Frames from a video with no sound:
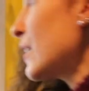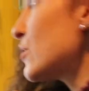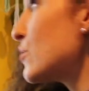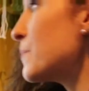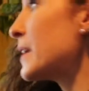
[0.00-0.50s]

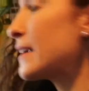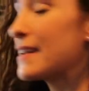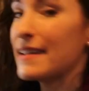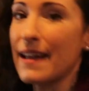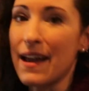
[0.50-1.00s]

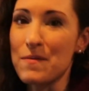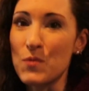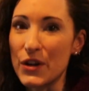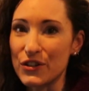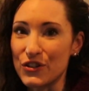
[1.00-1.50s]
humidity, and
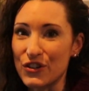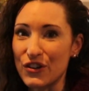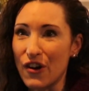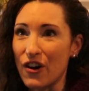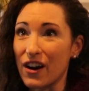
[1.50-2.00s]

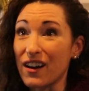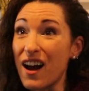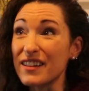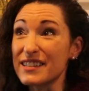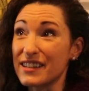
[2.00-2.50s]
moisture are a
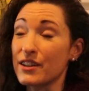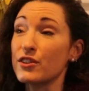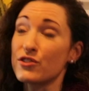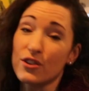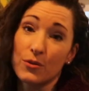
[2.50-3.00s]
constant
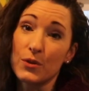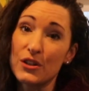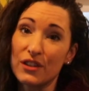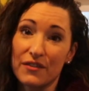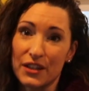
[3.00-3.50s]
concern when
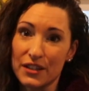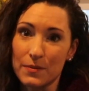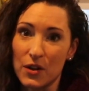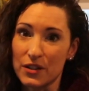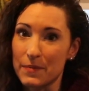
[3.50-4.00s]
you live in a
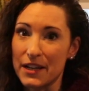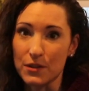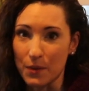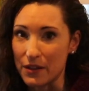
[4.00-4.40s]
small space,